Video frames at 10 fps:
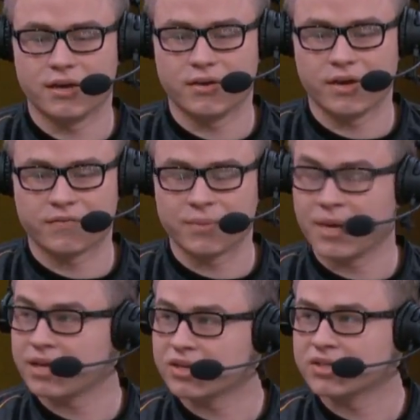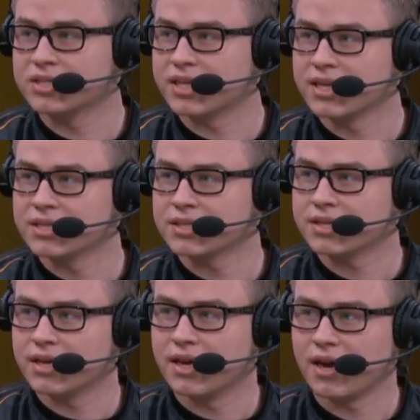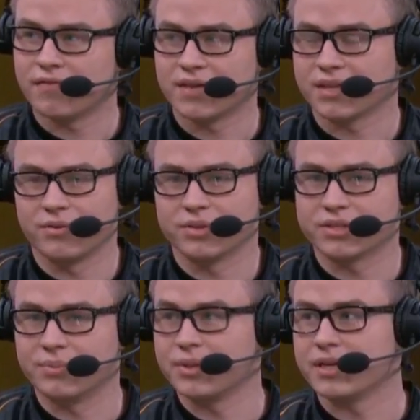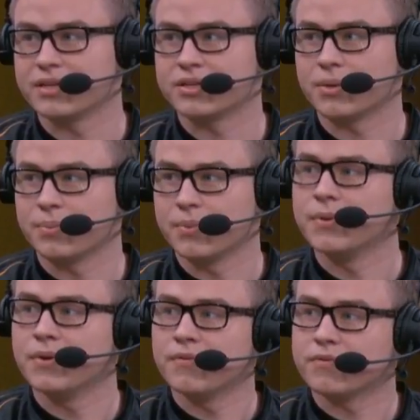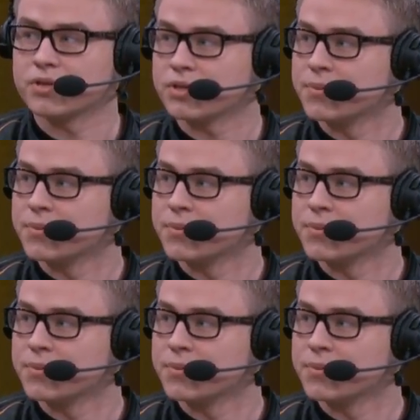if the meta doesn't change, I think they will still be at the top for sure.